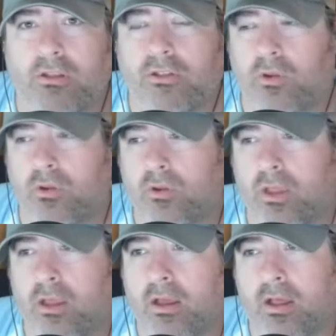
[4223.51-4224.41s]
So you
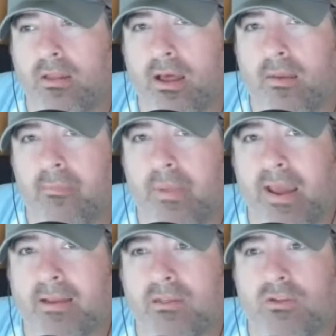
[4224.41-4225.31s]
get a lot of
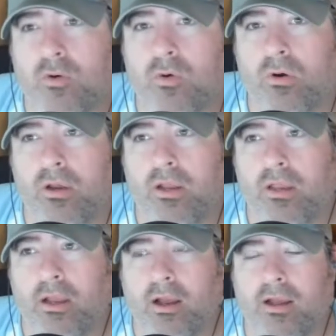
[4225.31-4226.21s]

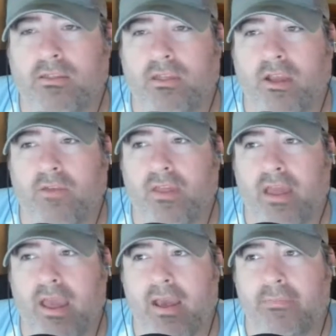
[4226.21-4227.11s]
backstory on stuff
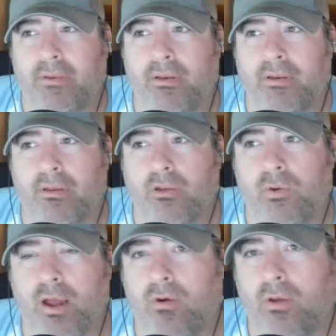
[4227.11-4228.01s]
that happened
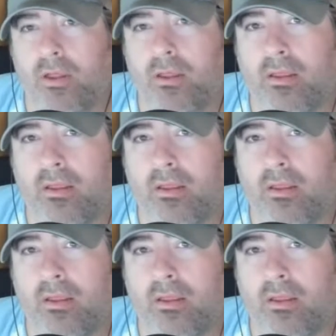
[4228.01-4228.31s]
throughout